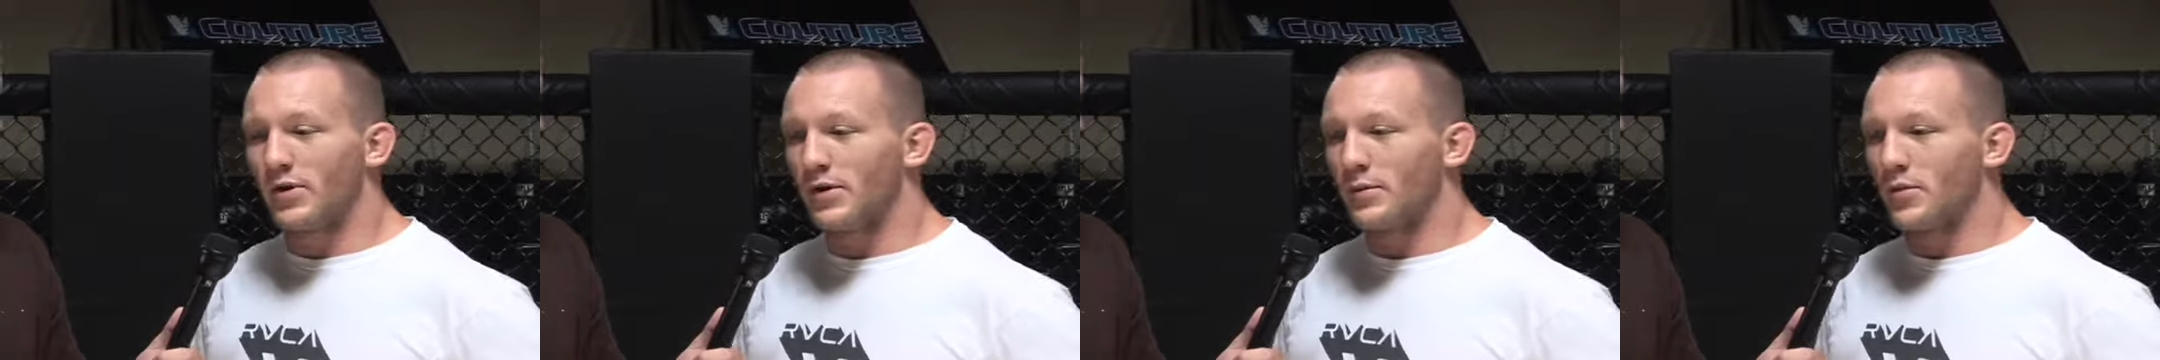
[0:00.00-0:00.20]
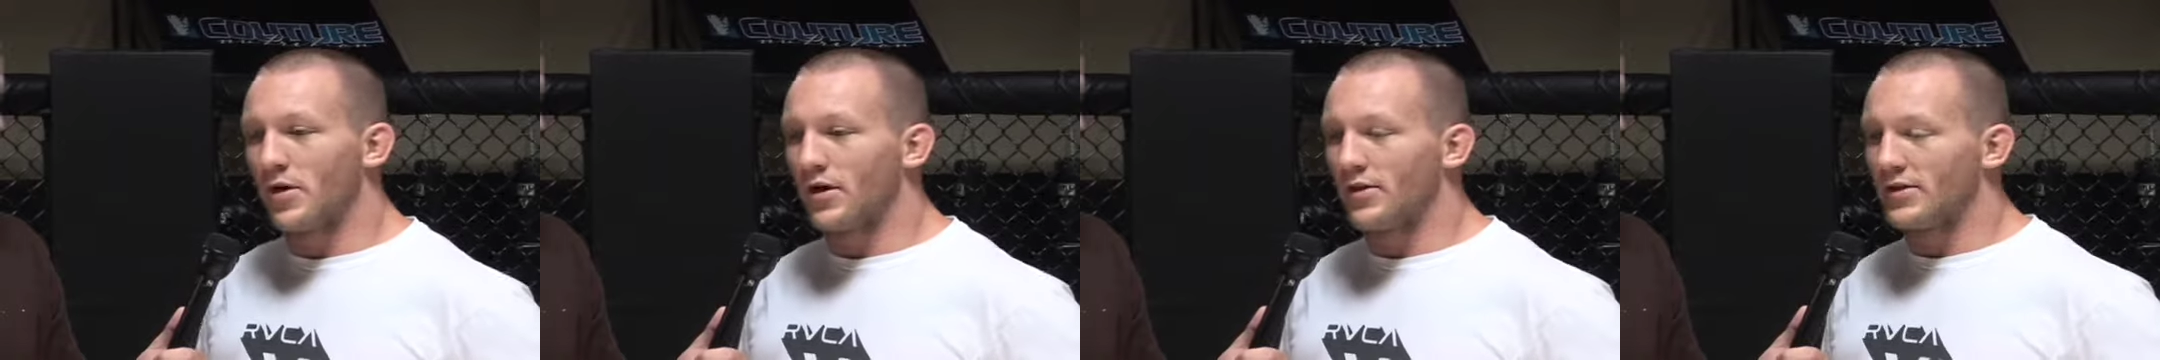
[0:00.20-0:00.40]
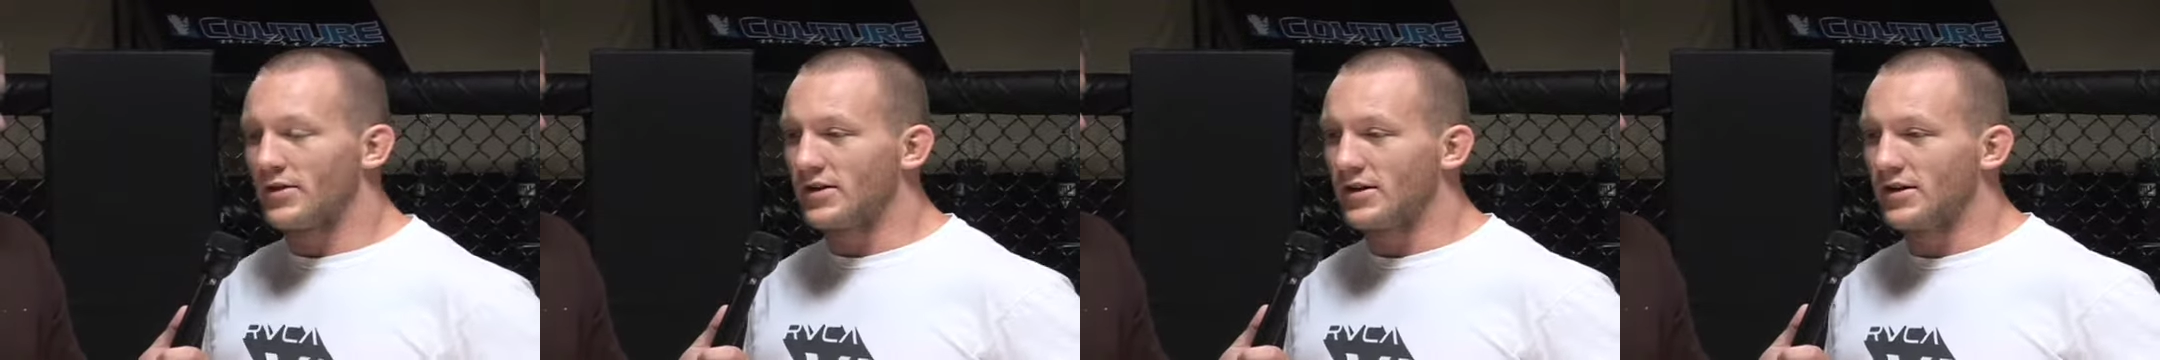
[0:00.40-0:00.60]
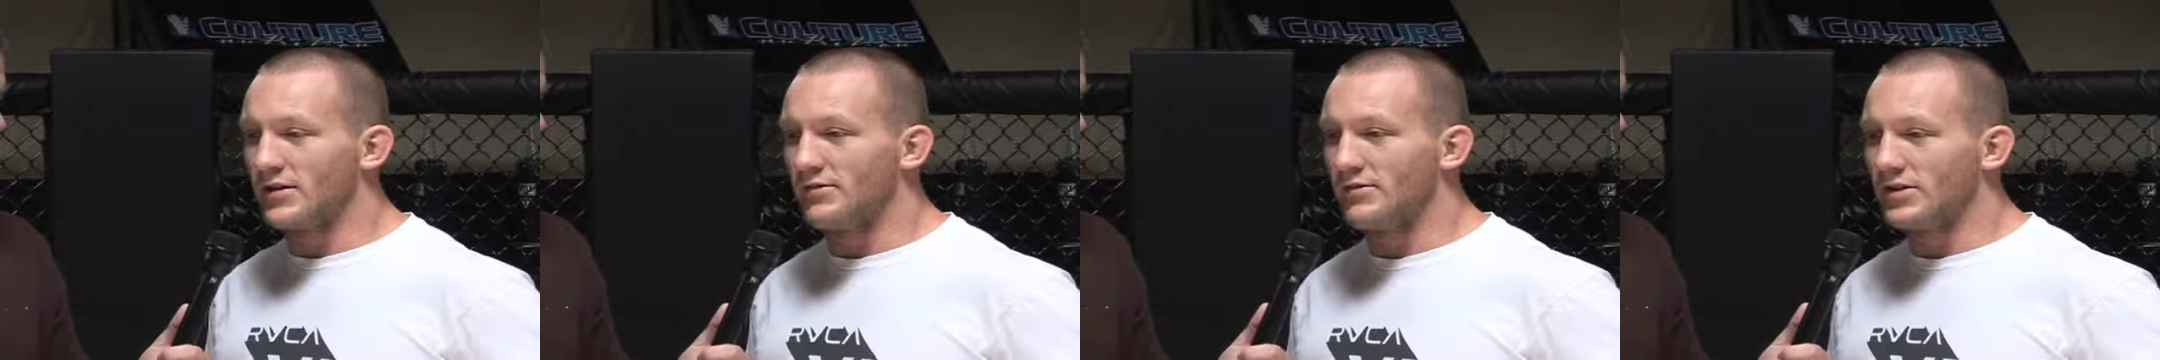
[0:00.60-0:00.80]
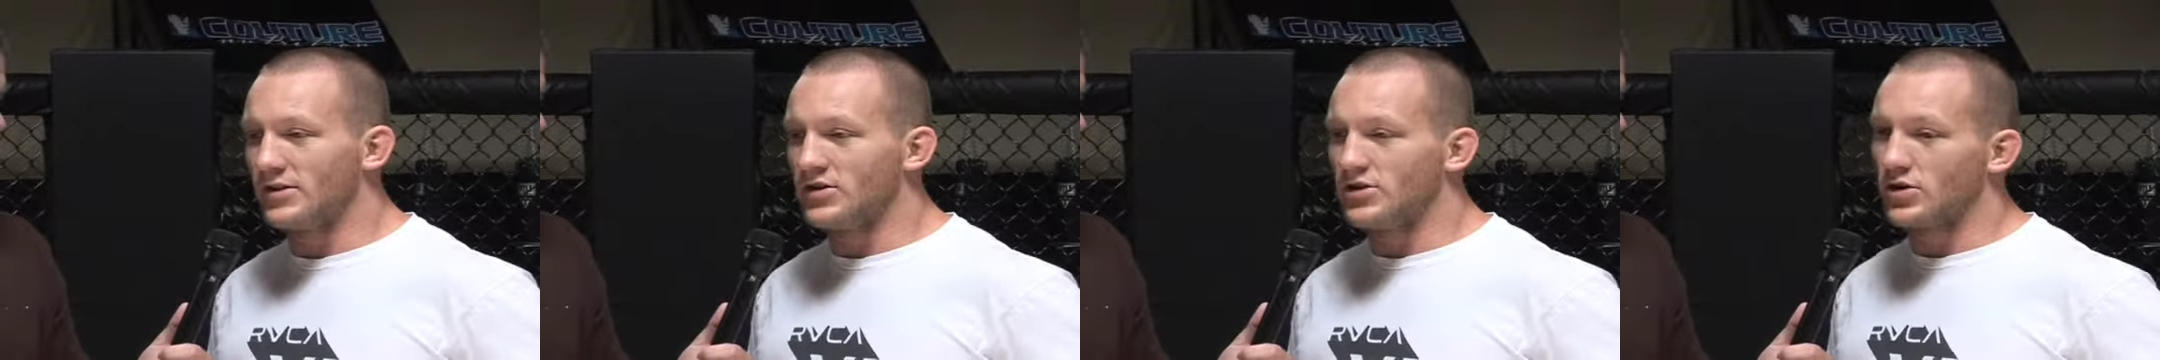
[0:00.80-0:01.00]
them on the
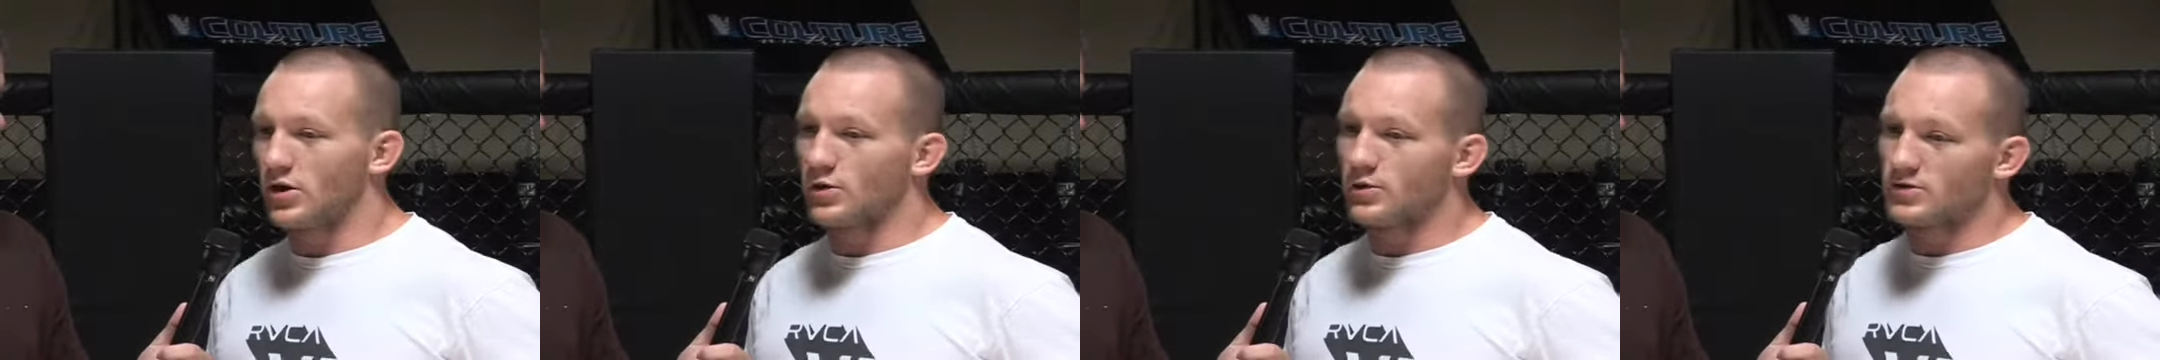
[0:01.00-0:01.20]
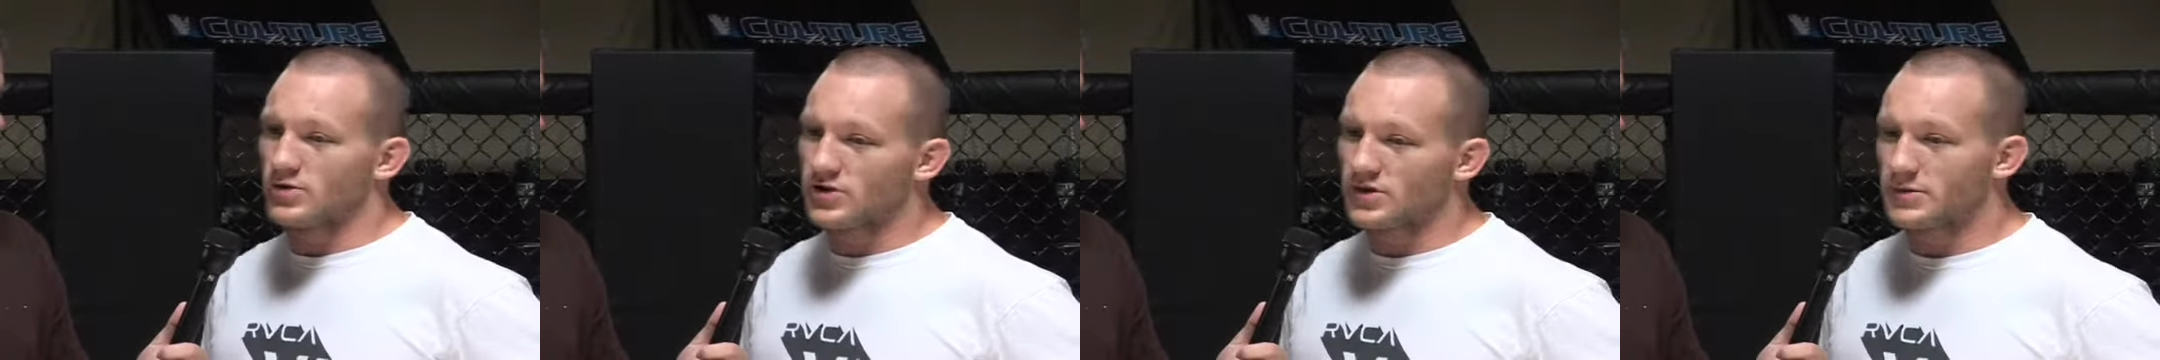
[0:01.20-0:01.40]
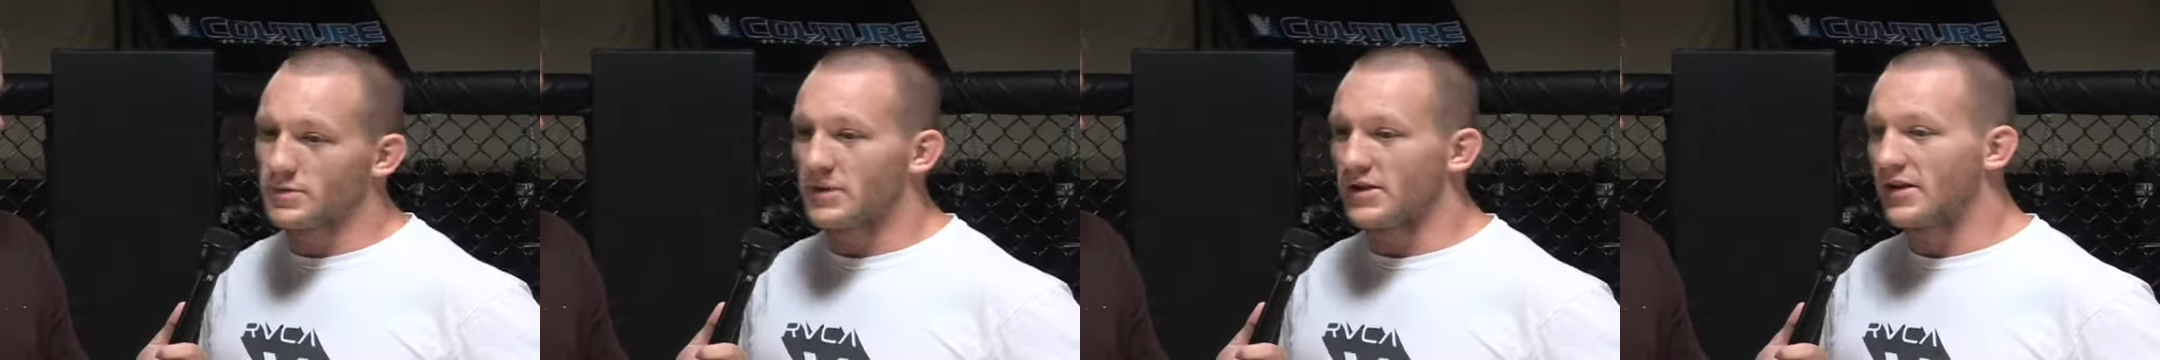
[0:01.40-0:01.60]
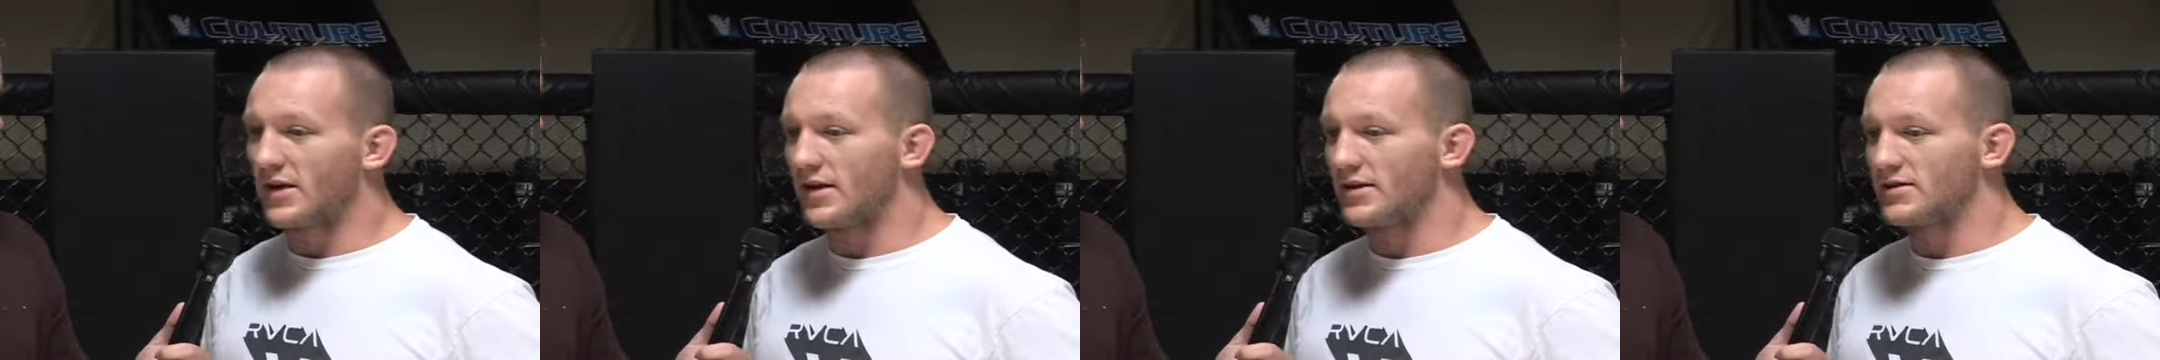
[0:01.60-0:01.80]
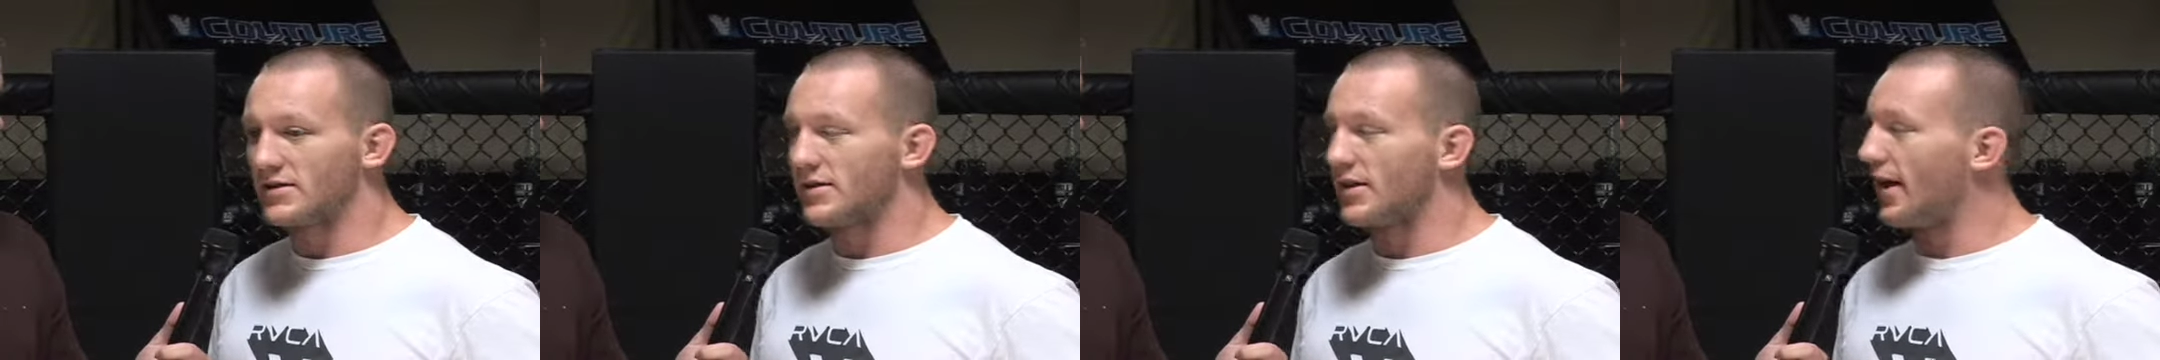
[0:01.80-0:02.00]
TV show just
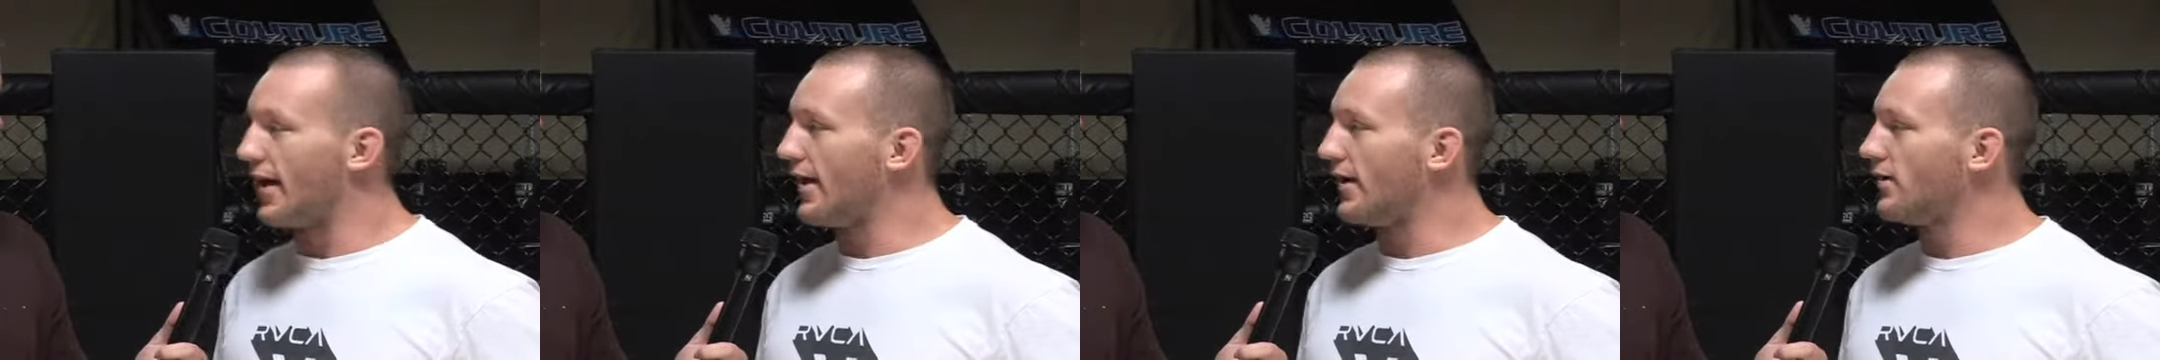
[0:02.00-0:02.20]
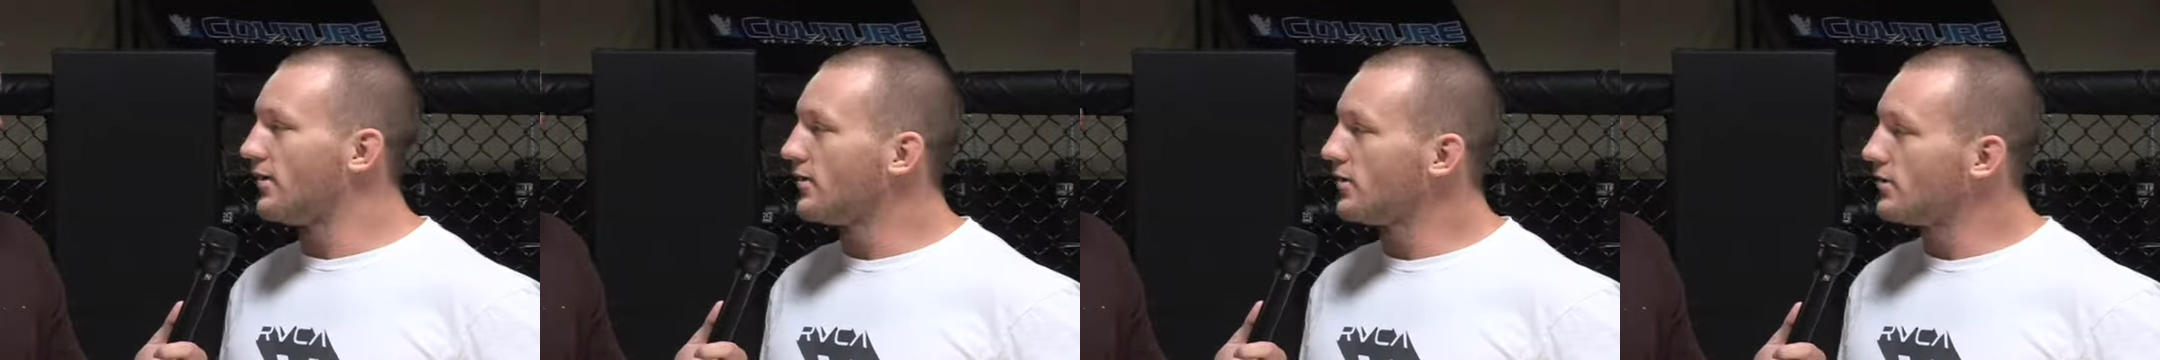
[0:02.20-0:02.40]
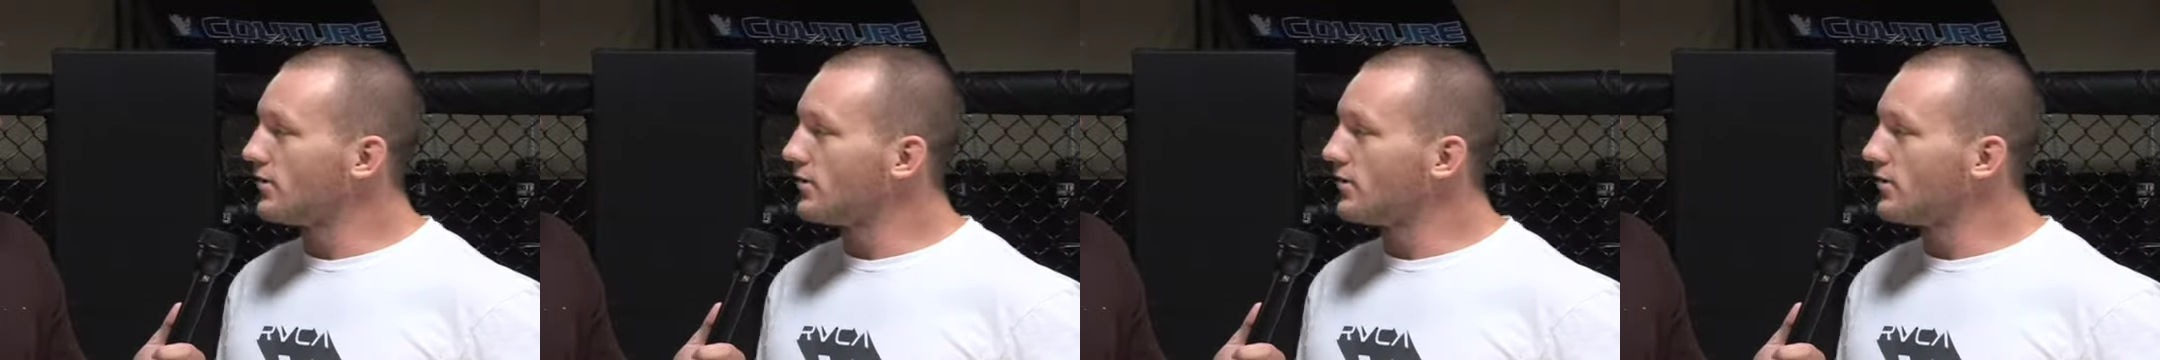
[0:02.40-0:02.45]
because of that,